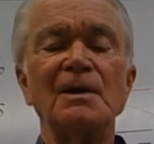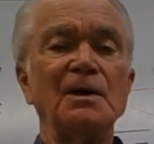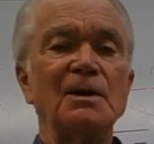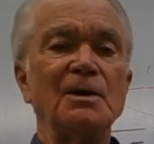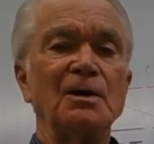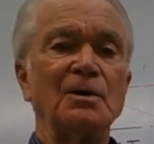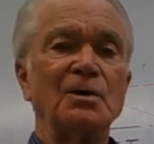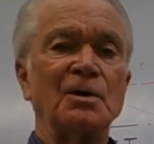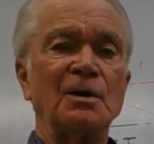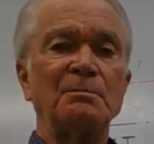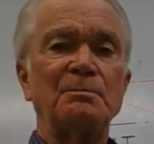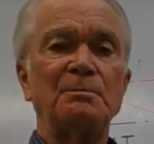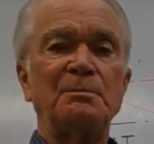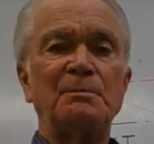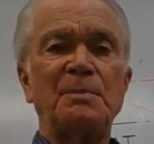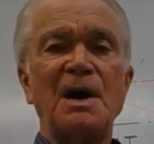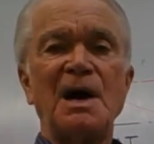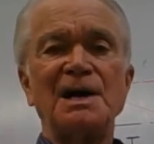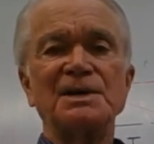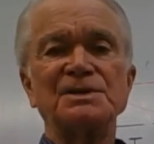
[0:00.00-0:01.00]
or
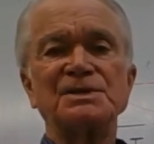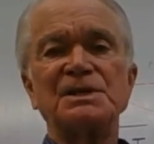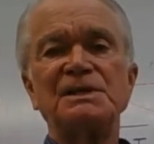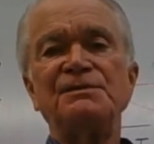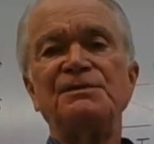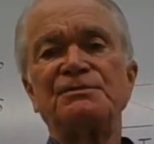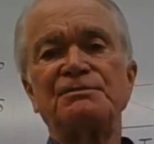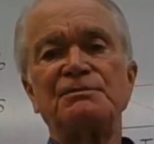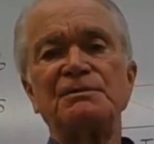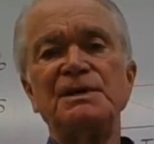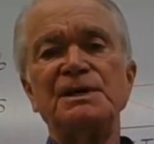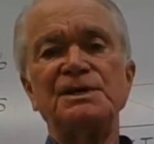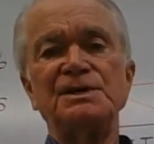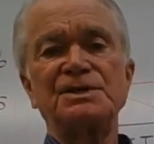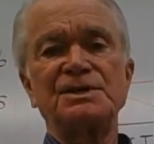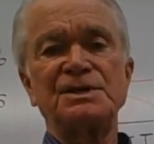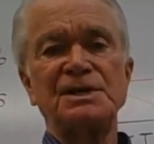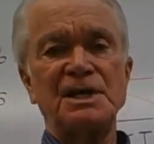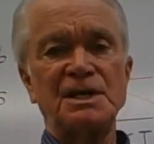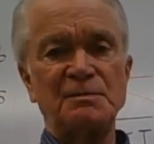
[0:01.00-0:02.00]
positive 3
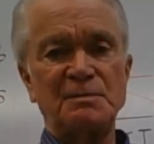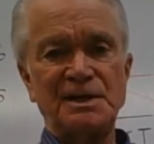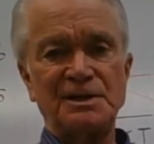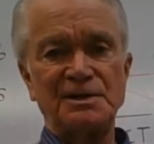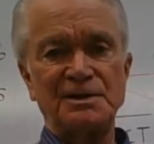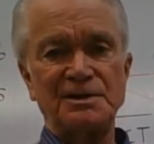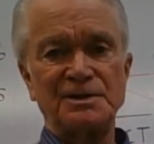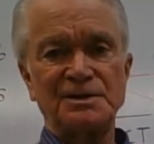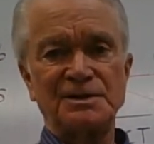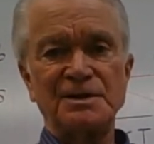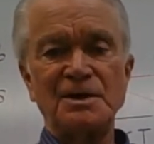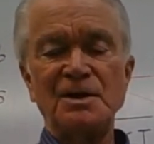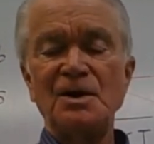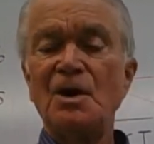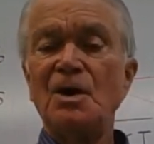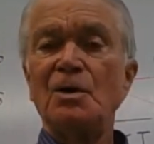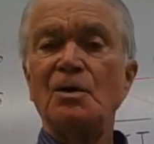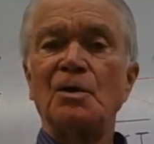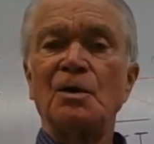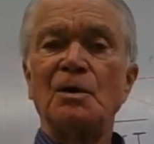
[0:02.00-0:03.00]
centimeters,
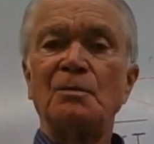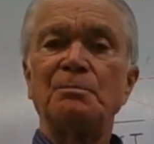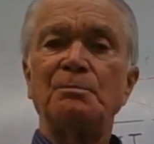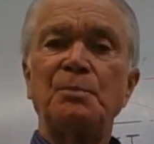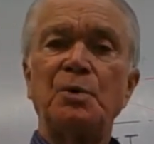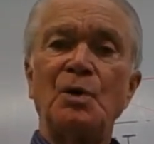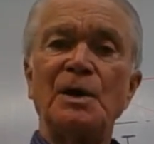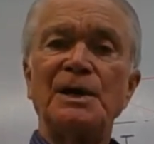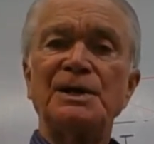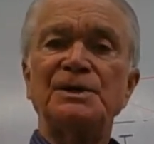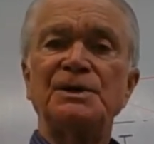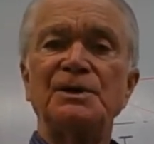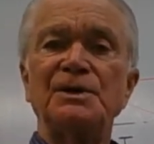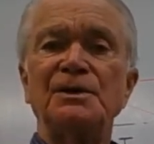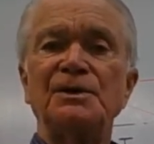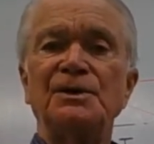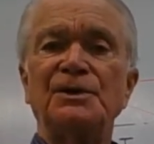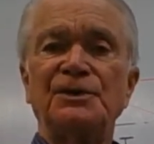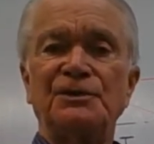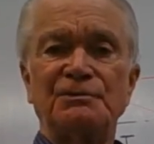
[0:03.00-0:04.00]
or
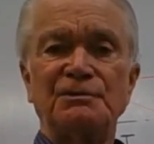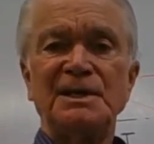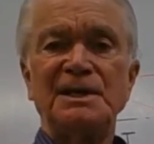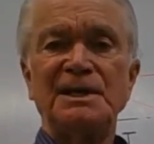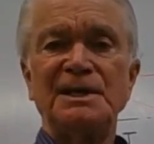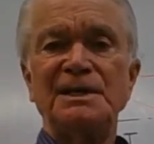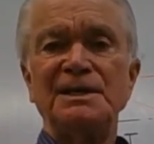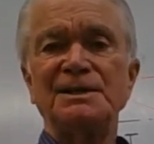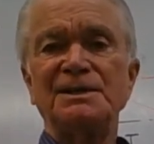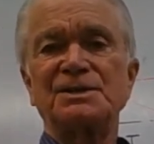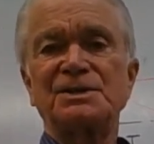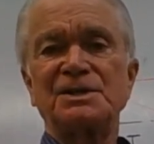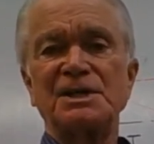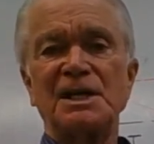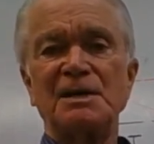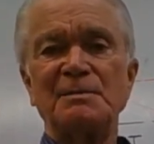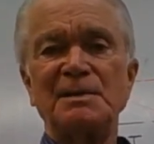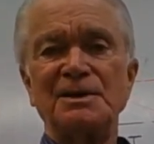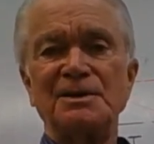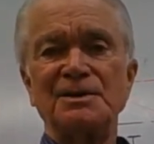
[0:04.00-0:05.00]
0.3
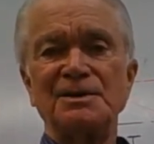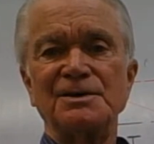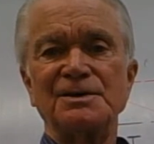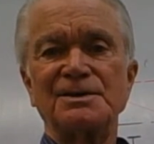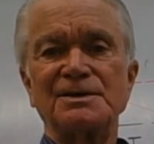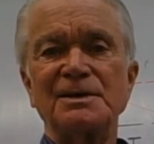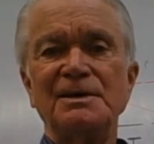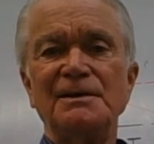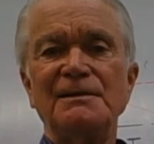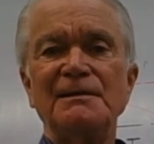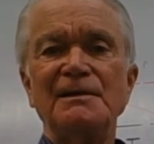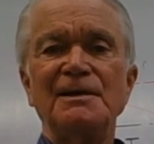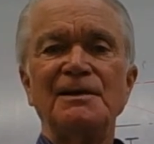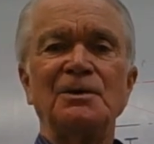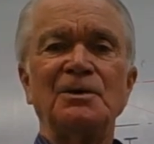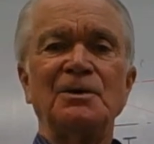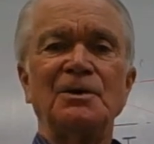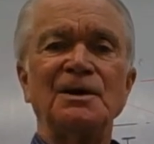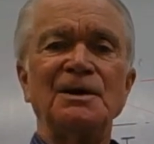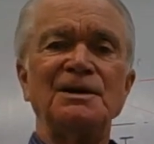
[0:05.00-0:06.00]
centimeters,
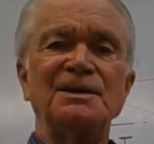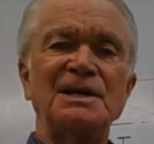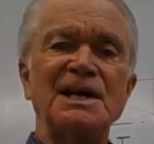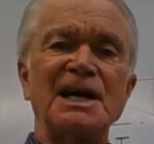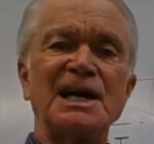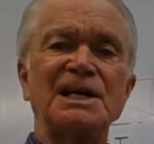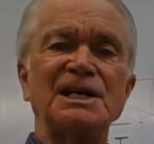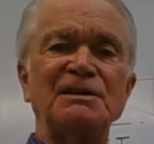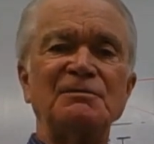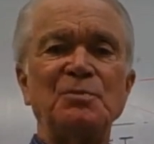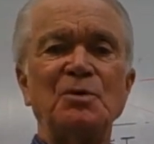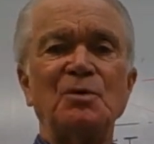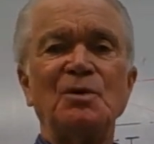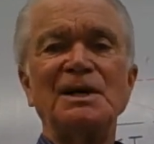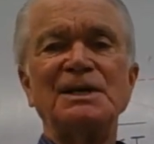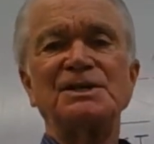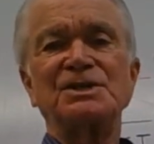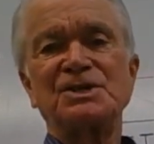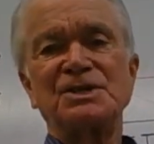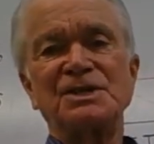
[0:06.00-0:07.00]
or negative
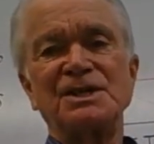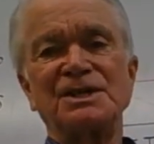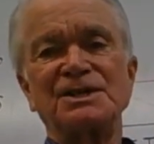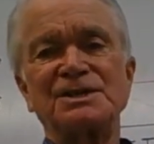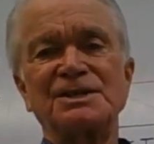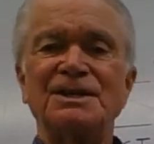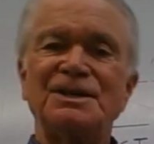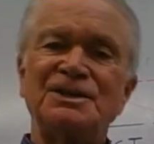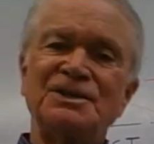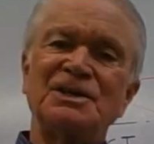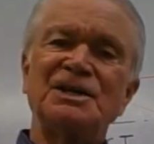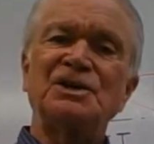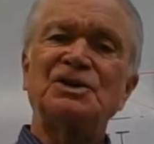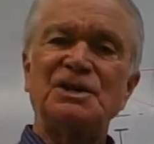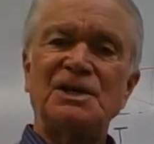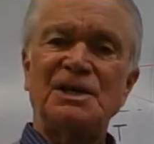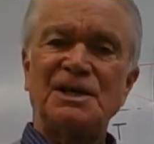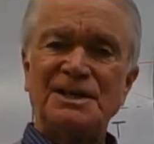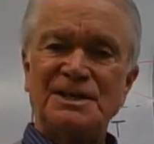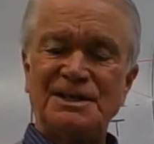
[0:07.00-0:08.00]
0.6. You get the
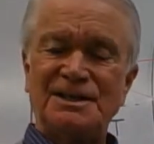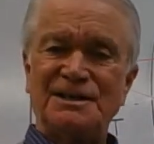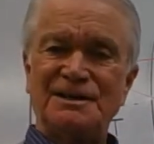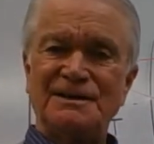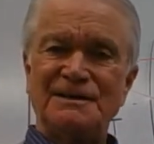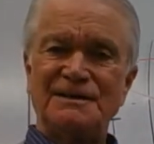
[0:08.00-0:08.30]
idea.